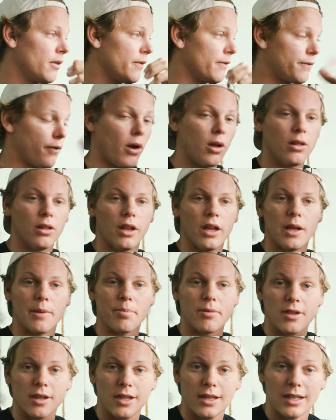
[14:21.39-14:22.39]
front
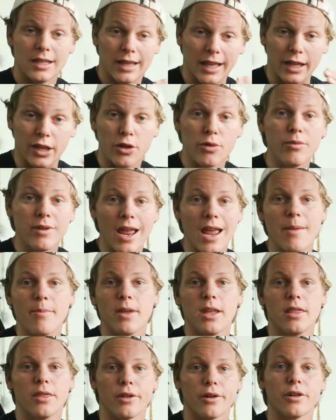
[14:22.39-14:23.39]
lips, like you name
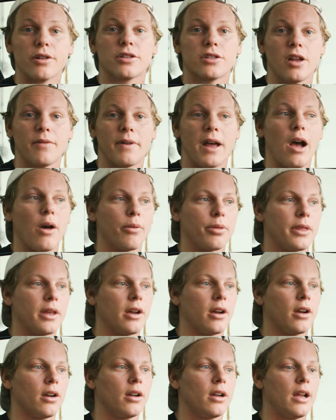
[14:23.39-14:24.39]
it, there's stuff out
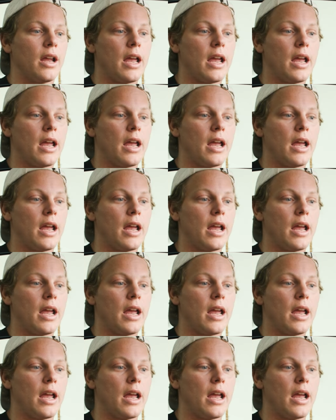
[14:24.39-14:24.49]
there.